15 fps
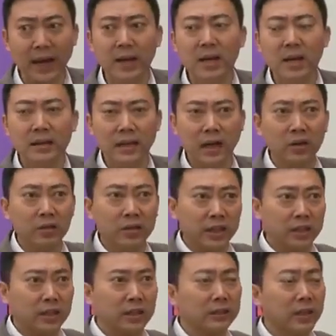The whole
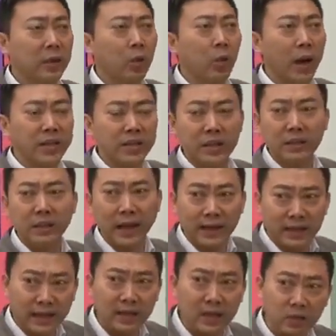mining and manufacturing
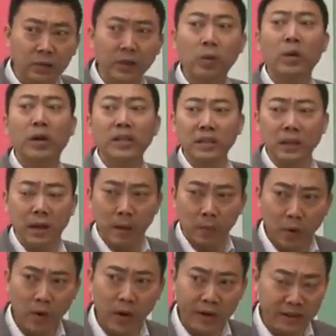process is
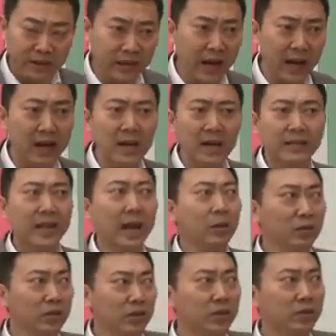damaging our
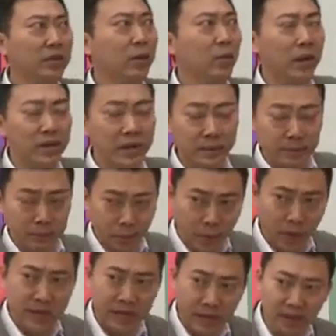environment badly.
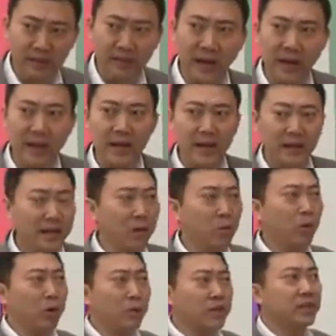But with 3D
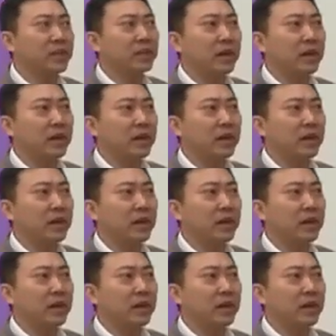printing,